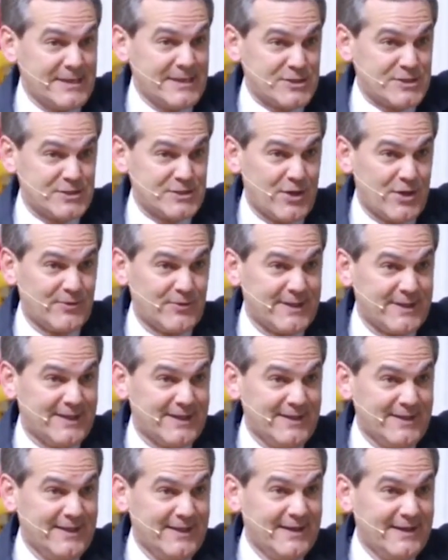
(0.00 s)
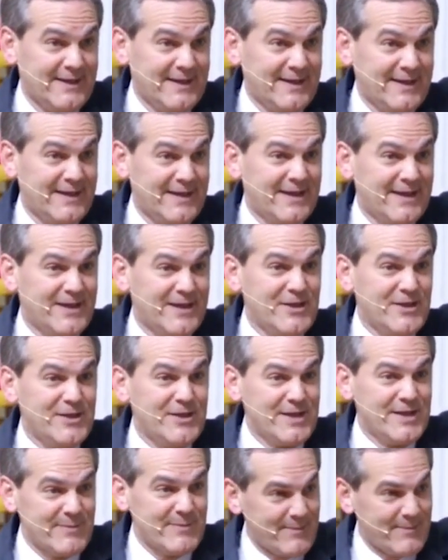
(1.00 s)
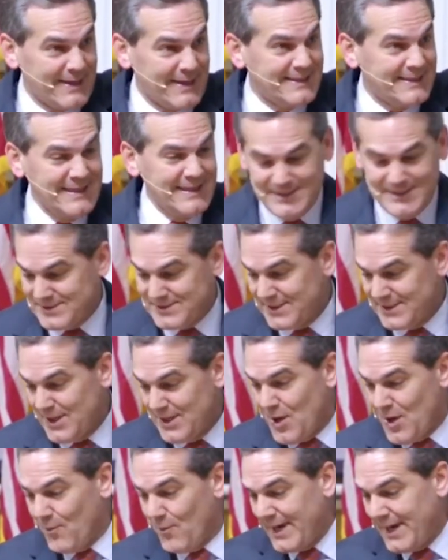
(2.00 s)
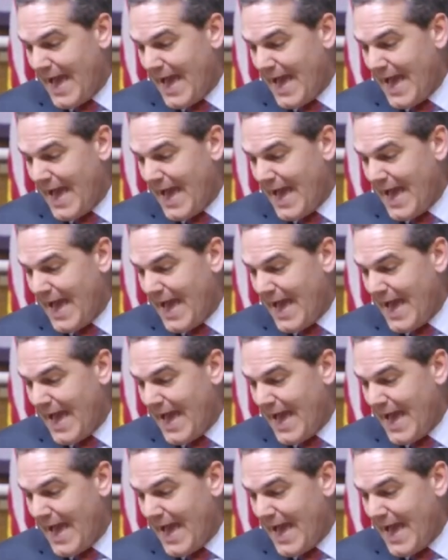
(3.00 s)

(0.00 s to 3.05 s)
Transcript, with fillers: in Macedonia, you met my needs.